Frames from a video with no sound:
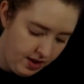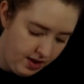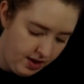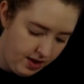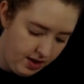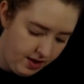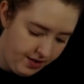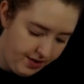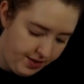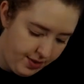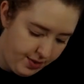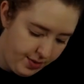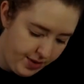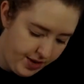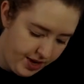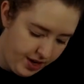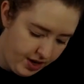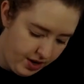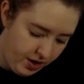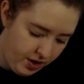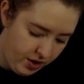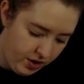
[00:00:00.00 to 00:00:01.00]
of
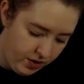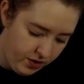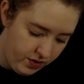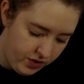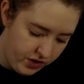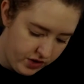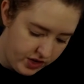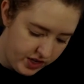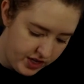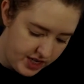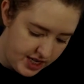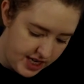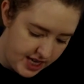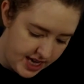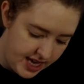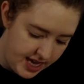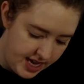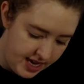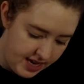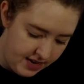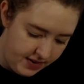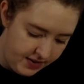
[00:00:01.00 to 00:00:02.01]
3 over
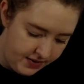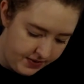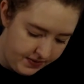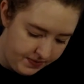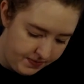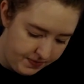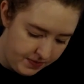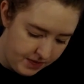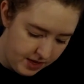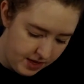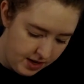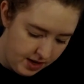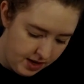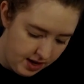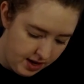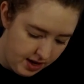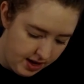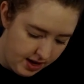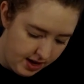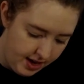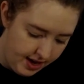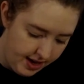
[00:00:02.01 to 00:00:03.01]

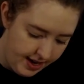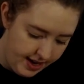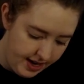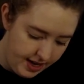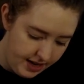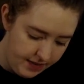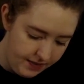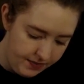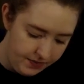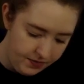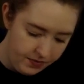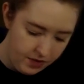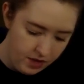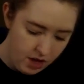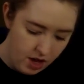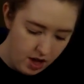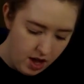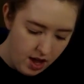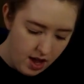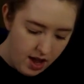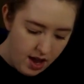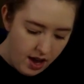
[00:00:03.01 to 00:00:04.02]
10I.
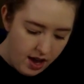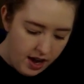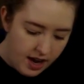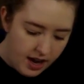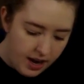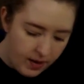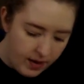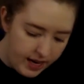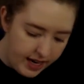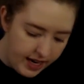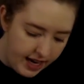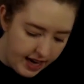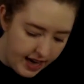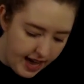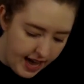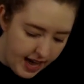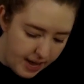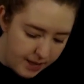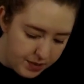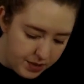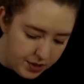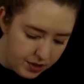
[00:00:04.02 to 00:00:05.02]
Now I can
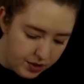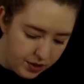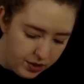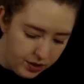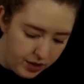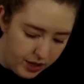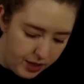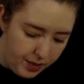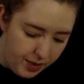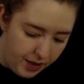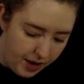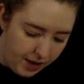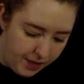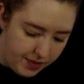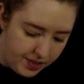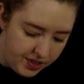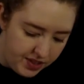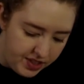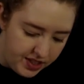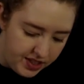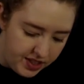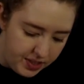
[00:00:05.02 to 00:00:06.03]
absolutely pop
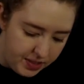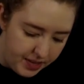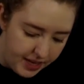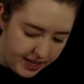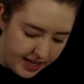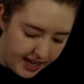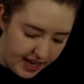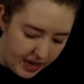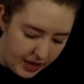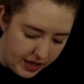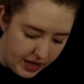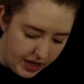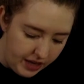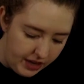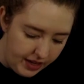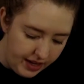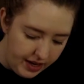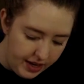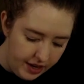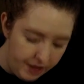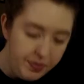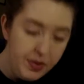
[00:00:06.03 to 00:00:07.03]
this into my
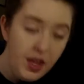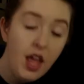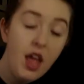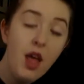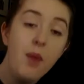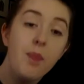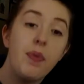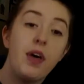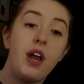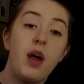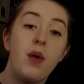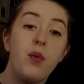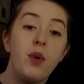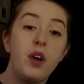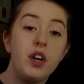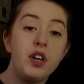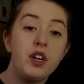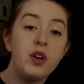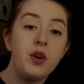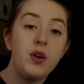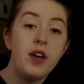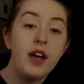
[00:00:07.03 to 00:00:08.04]
calculator, but I want
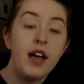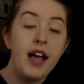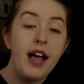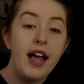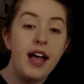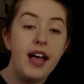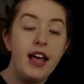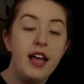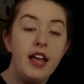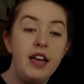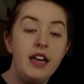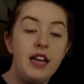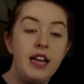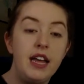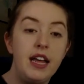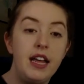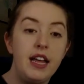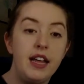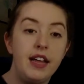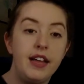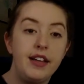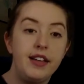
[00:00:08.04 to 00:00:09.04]
to go ahead
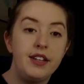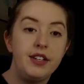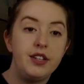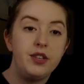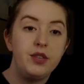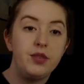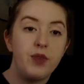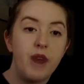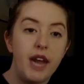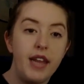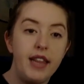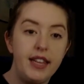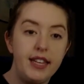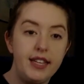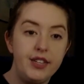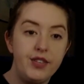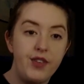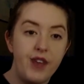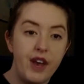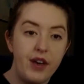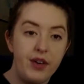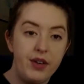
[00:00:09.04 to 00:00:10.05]
and write
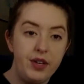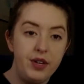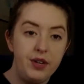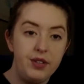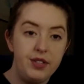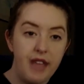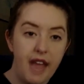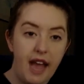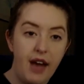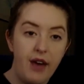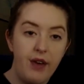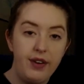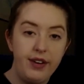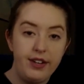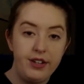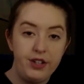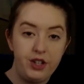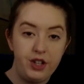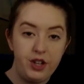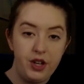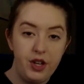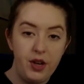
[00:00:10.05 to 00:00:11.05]
these values out
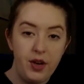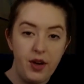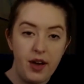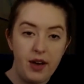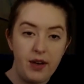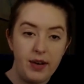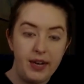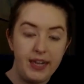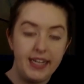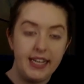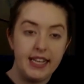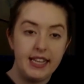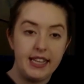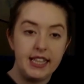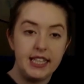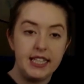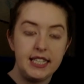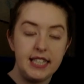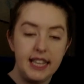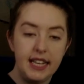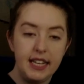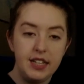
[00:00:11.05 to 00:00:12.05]
and show you how I get
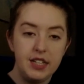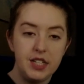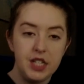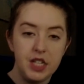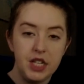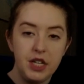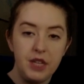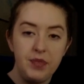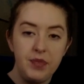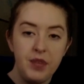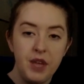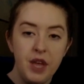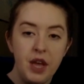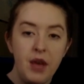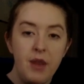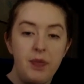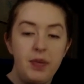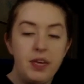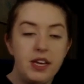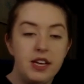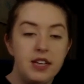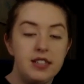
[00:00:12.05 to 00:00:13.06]
this answer,
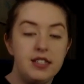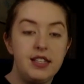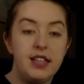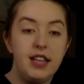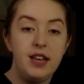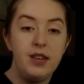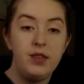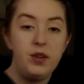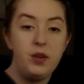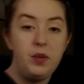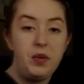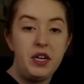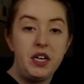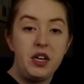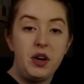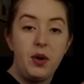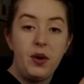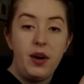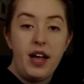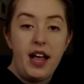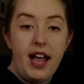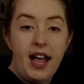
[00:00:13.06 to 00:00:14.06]
because then when we
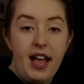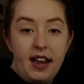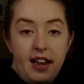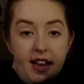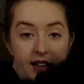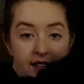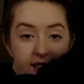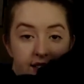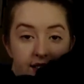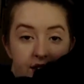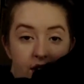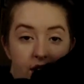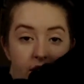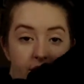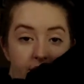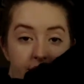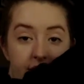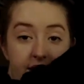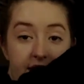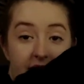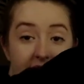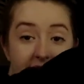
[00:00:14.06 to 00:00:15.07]
go ahead and solve
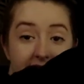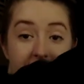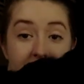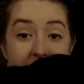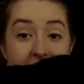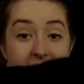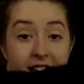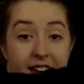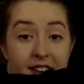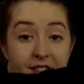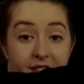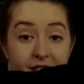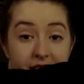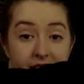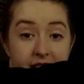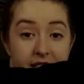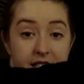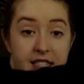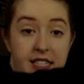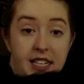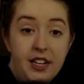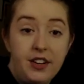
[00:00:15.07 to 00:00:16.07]
this as an
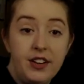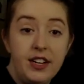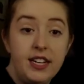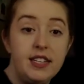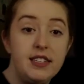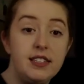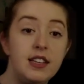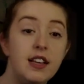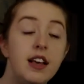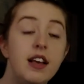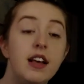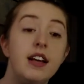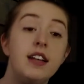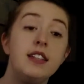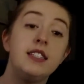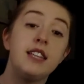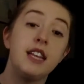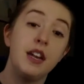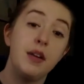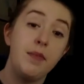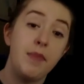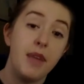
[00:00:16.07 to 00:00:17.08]
infinite series, it's
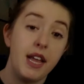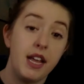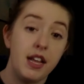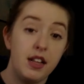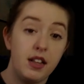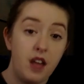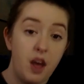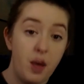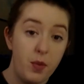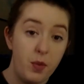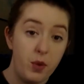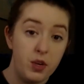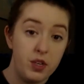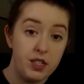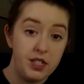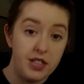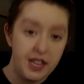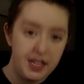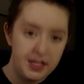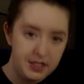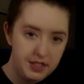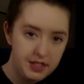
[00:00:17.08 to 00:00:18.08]
going to make a lot more
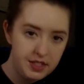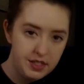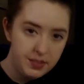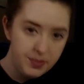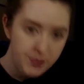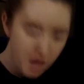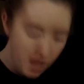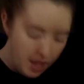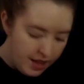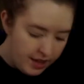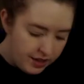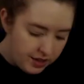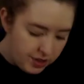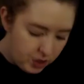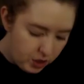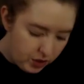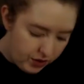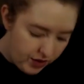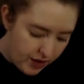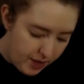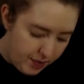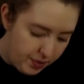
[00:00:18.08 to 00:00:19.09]
sense. So
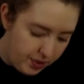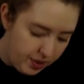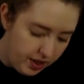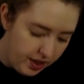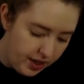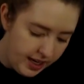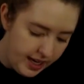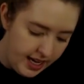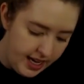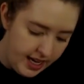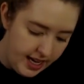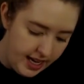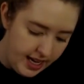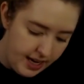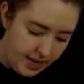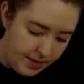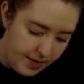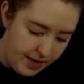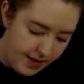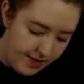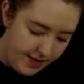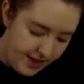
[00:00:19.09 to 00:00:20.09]
if I plug in
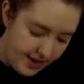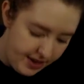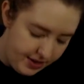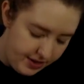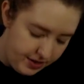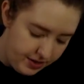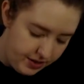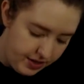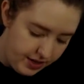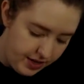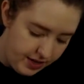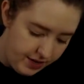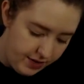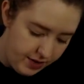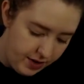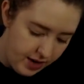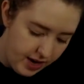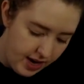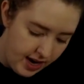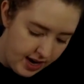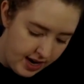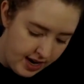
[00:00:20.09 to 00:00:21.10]
my values there
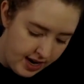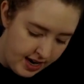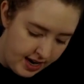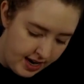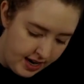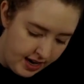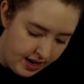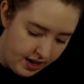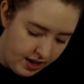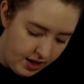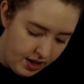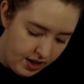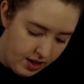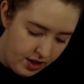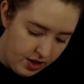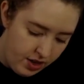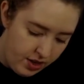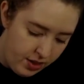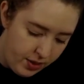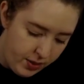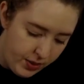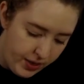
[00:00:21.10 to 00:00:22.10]
for I,
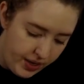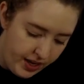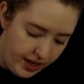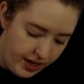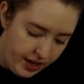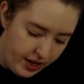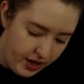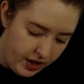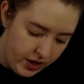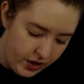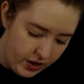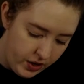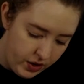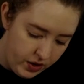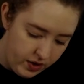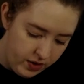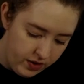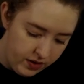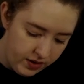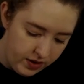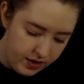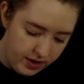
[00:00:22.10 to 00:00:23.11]
3
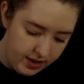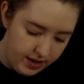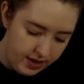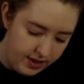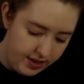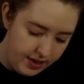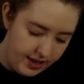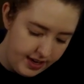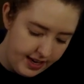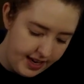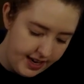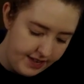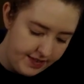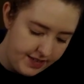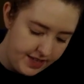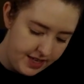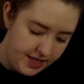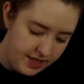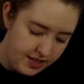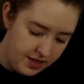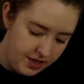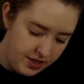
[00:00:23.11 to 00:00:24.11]
over, and then I have
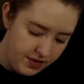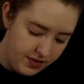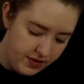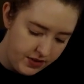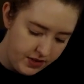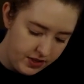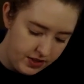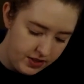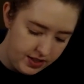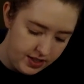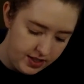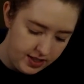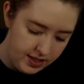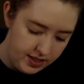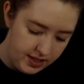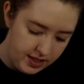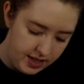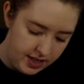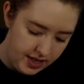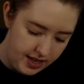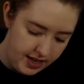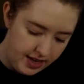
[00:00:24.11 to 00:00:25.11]
10 to the first is
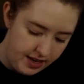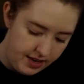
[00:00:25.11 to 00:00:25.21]
10,